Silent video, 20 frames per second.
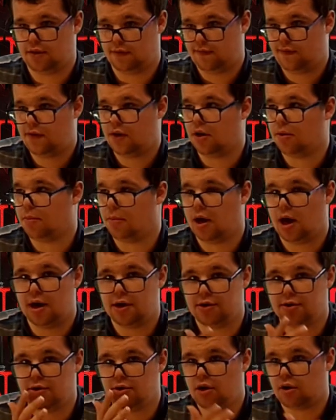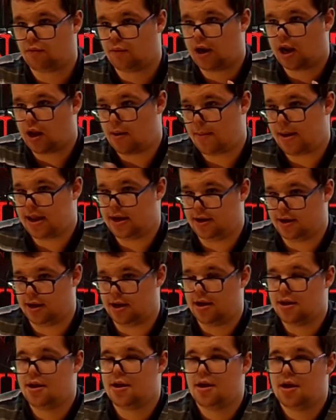the film, I do not recommend
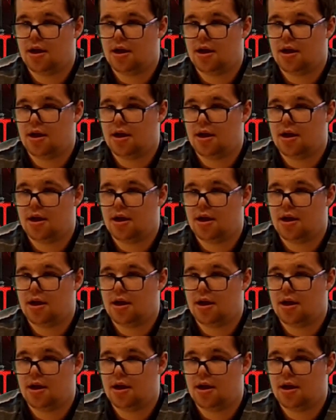it.